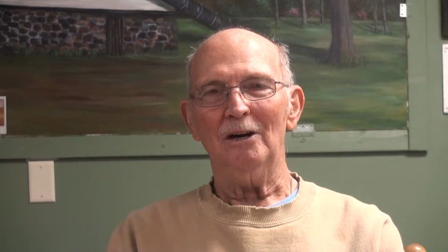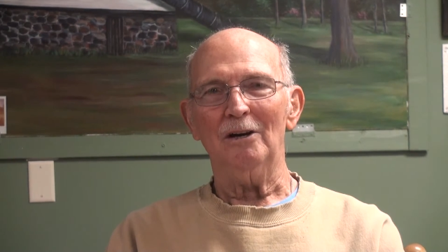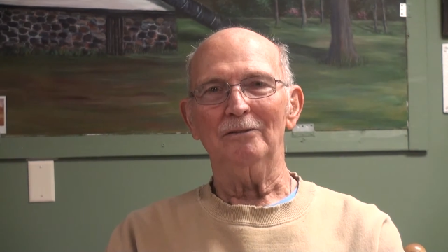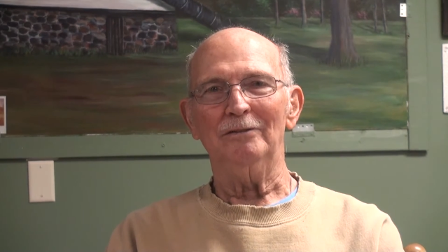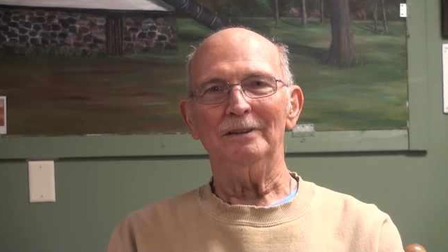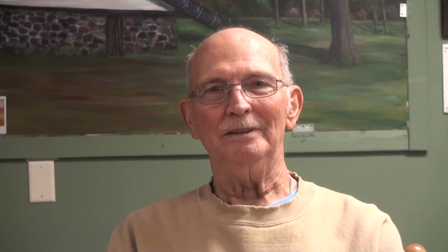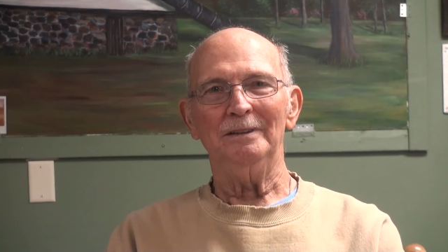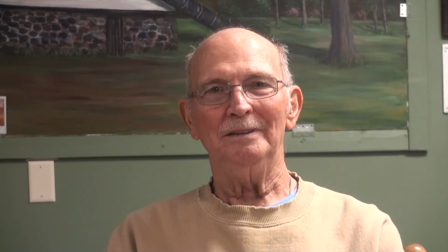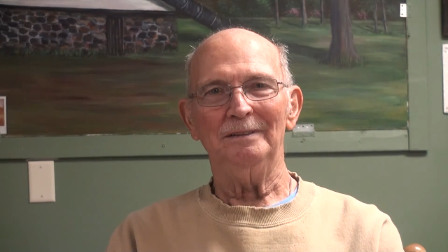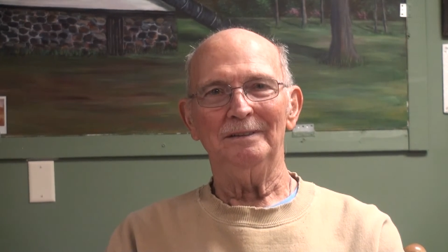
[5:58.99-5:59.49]

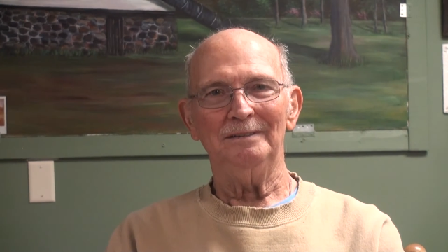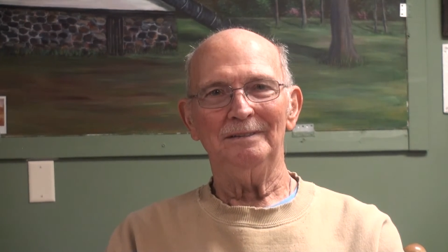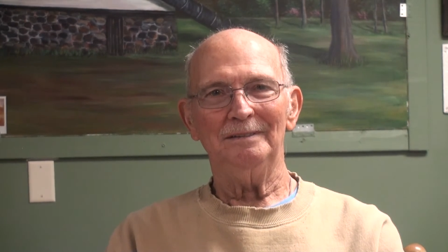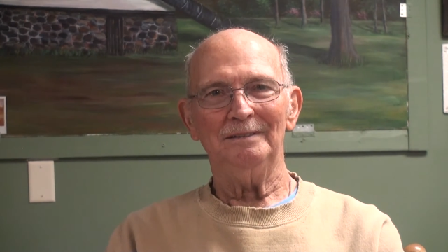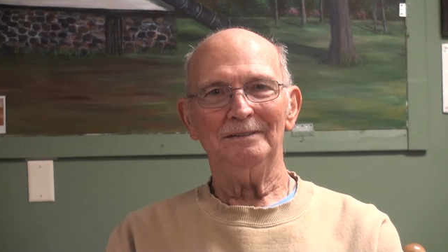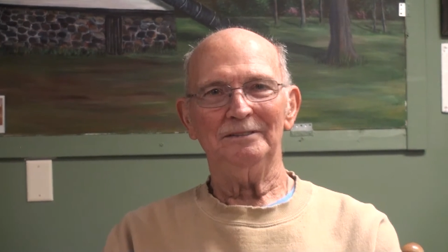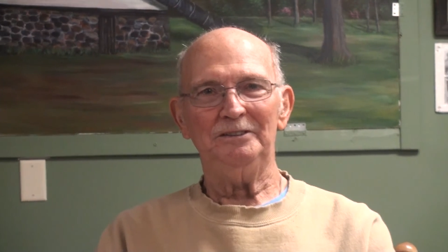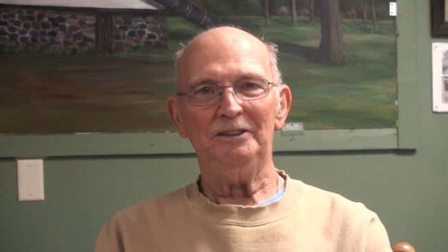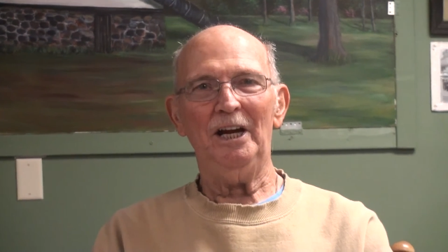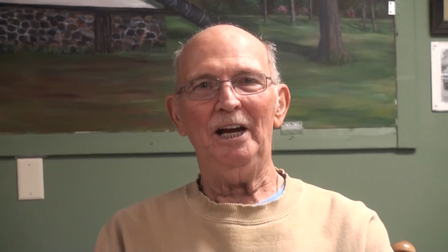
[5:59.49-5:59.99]
Irvin,
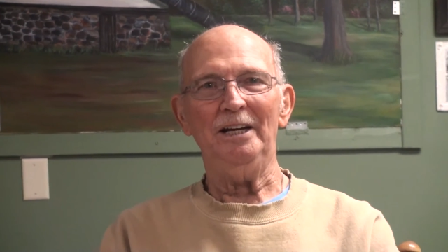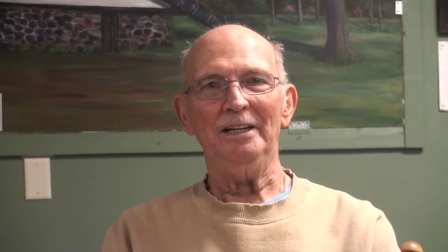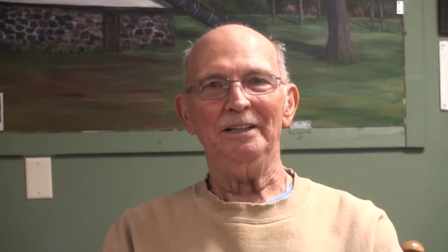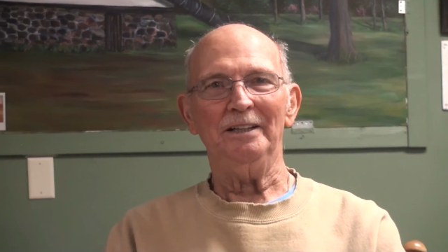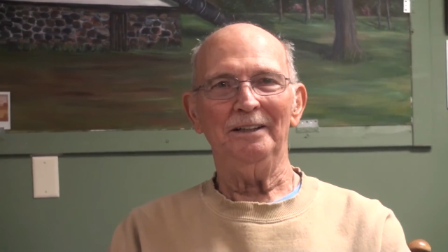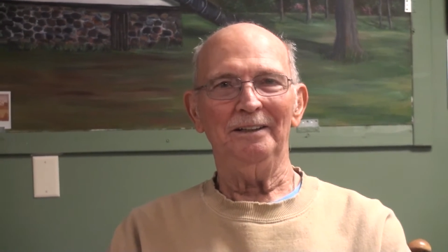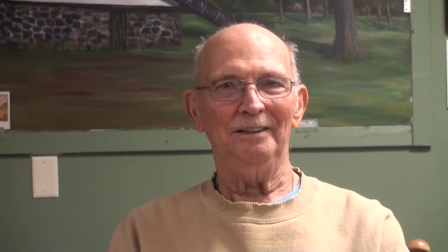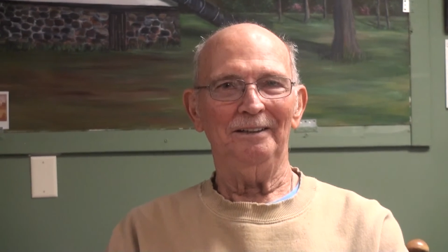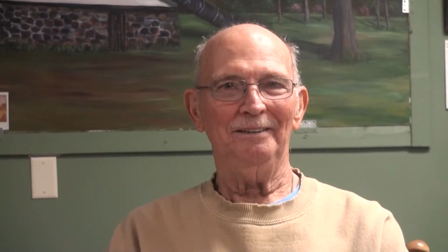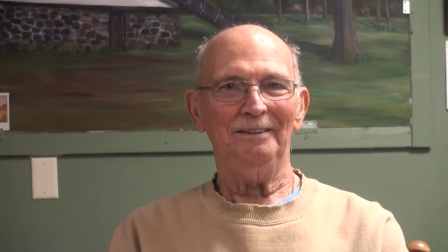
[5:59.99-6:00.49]
Jake,
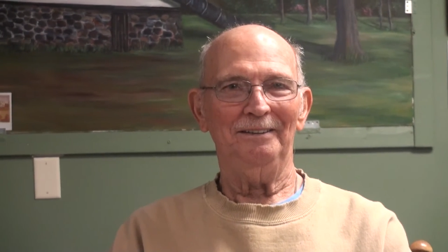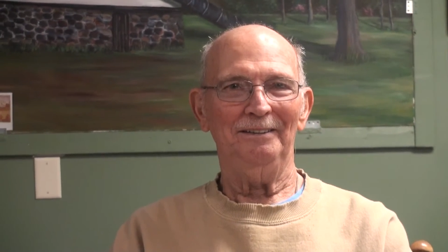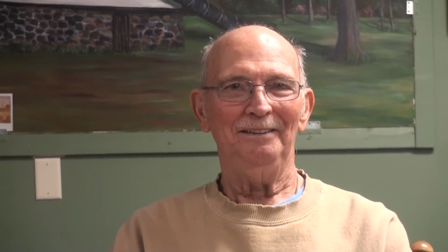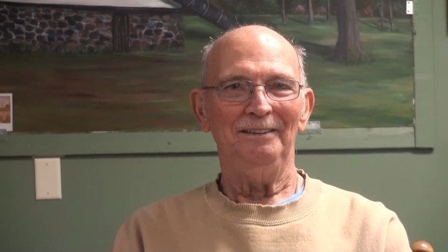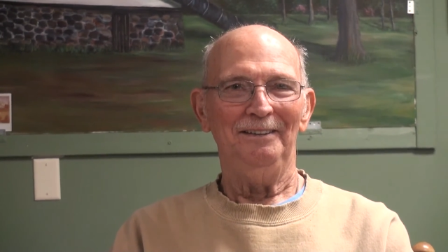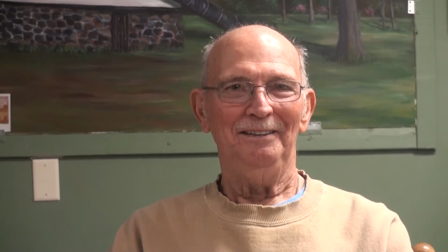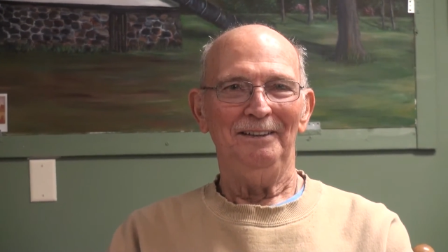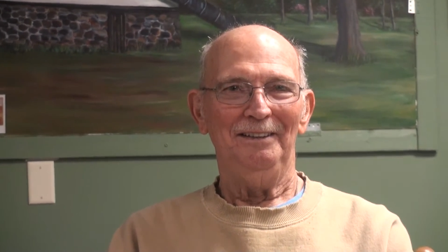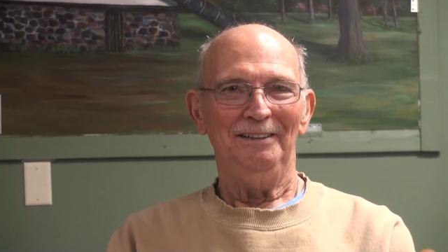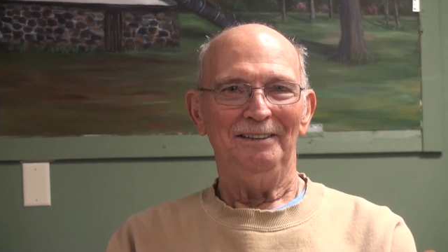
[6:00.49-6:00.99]

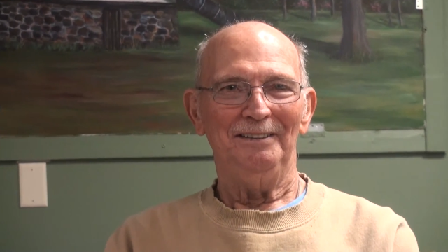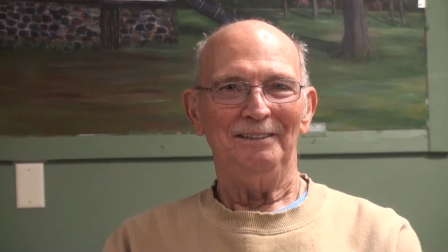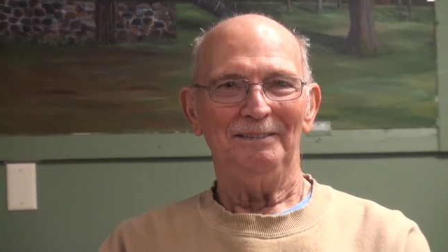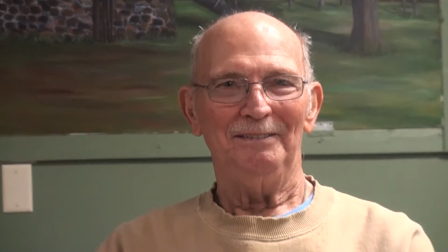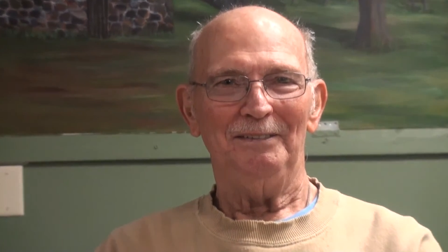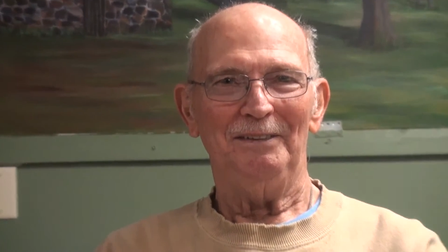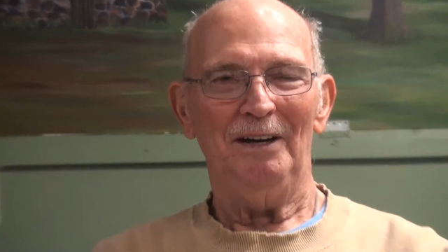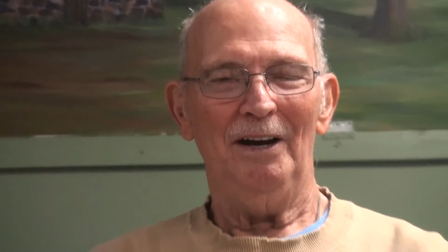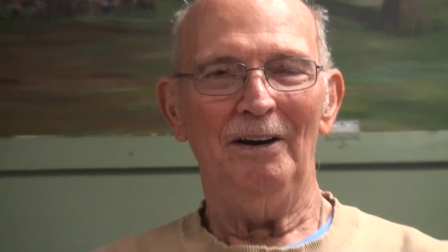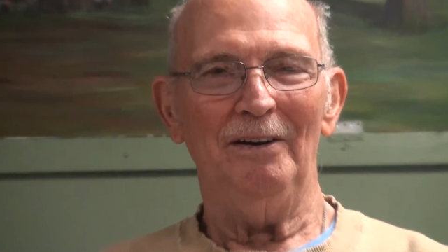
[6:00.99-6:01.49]

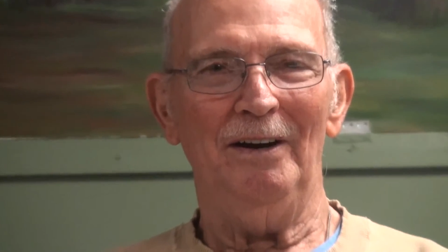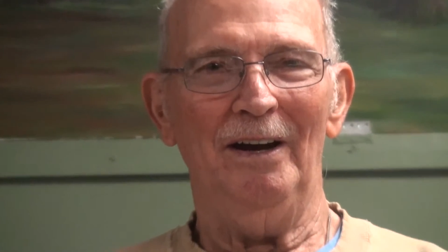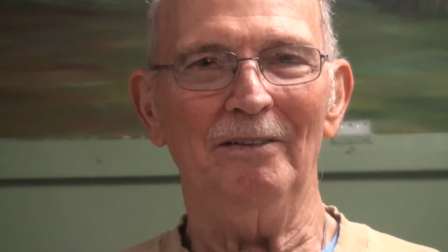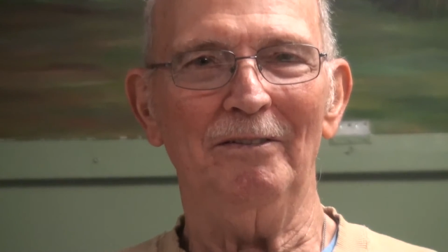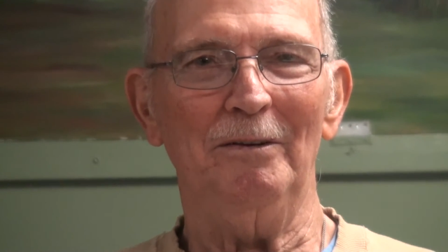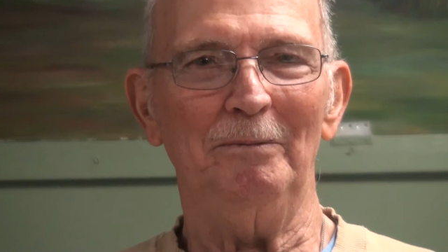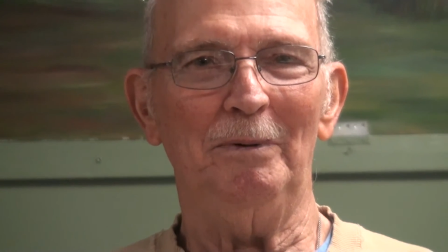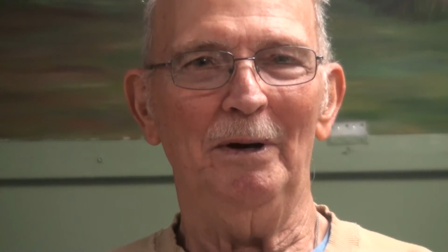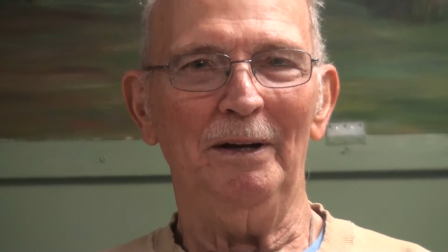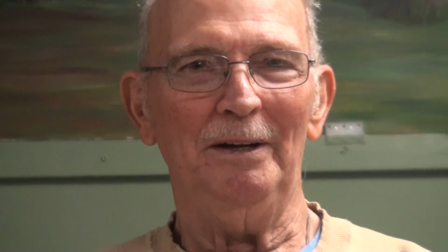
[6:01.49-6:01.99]

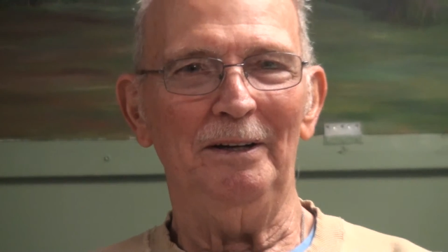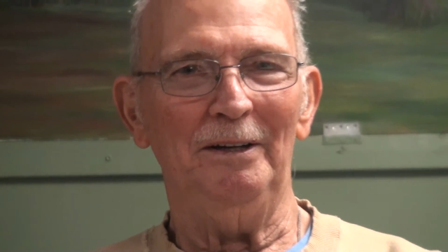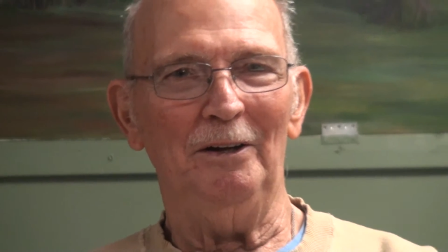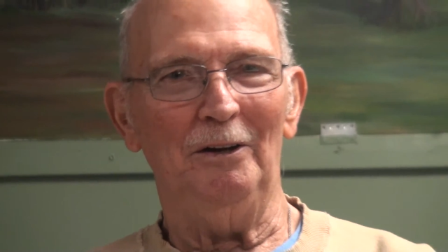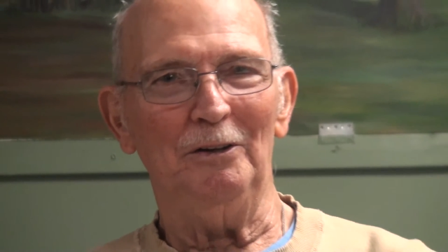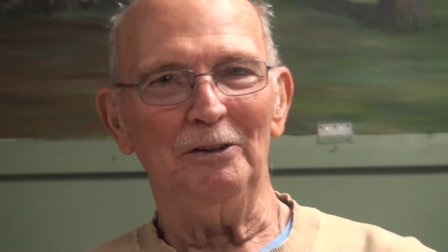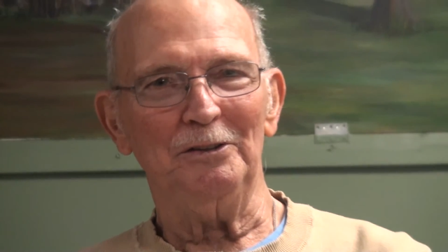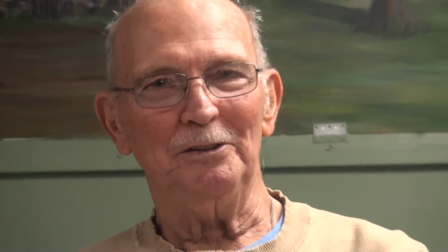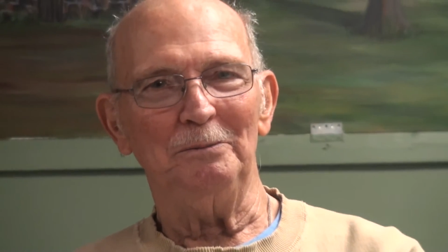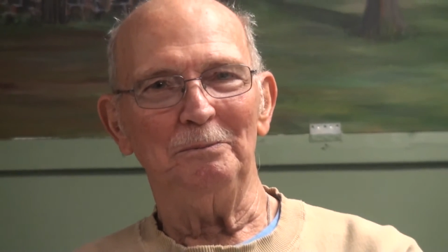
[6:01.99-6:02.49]
everybody
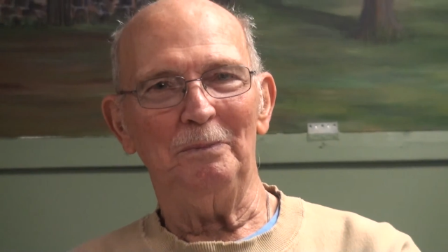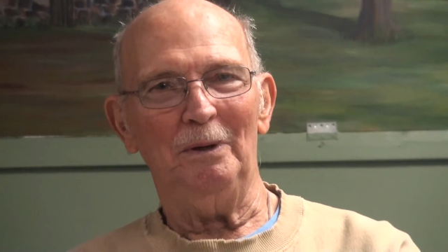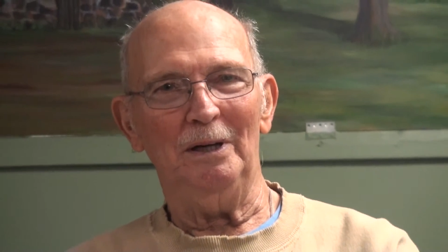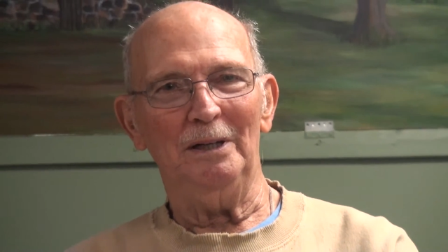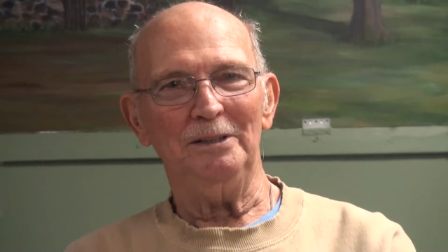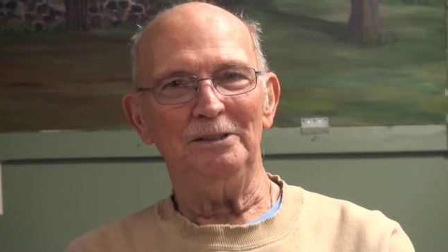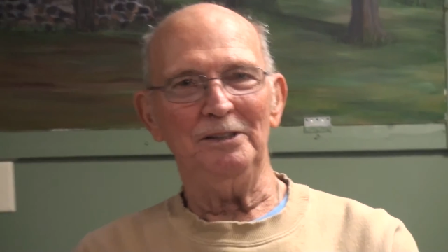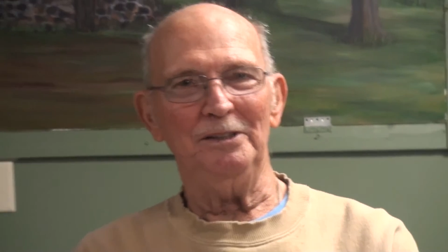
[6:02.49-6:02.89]
knows him by